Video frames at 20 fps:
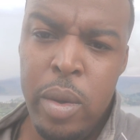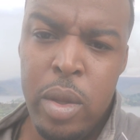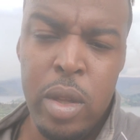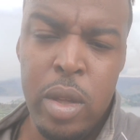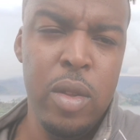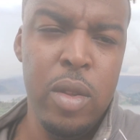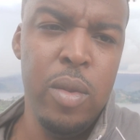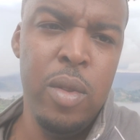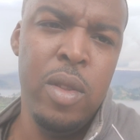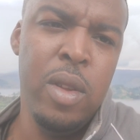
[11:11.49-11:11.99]

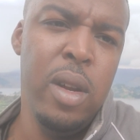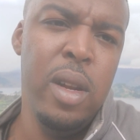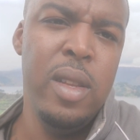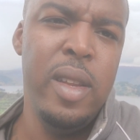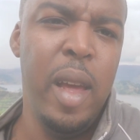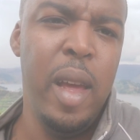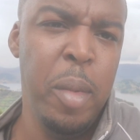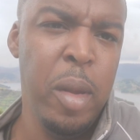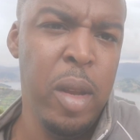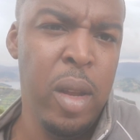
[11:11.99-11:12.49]
It's going
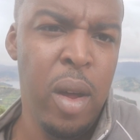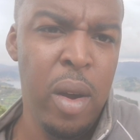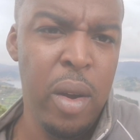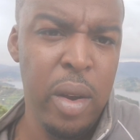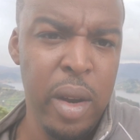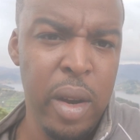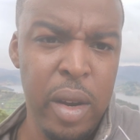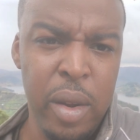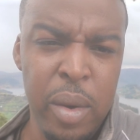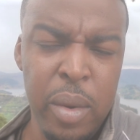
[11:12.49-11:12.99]
to take me
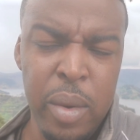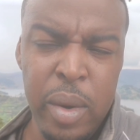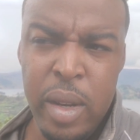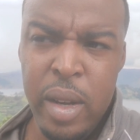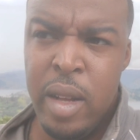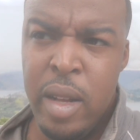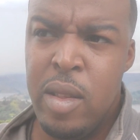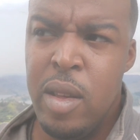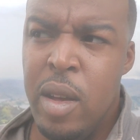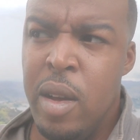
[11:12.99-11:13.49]
longer to do it,
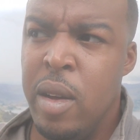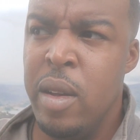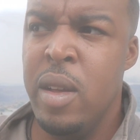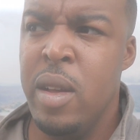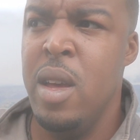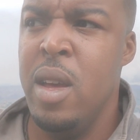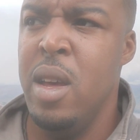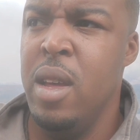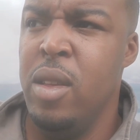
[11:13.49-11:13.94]
that's all.